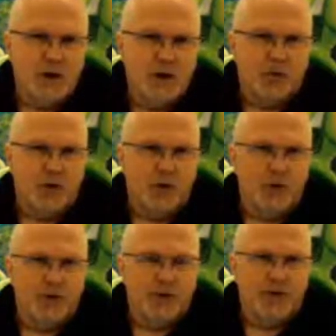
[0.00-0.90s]
Rapport,
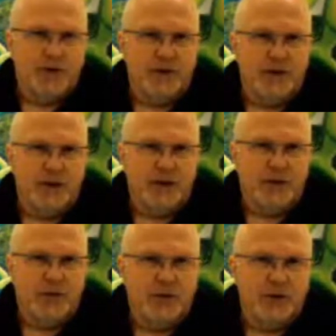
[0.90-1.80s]
you can see,
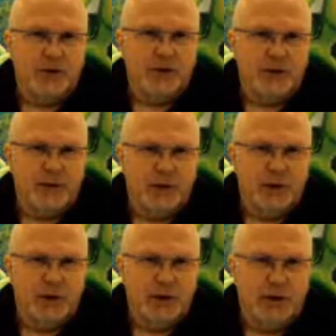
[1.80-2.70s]
for example,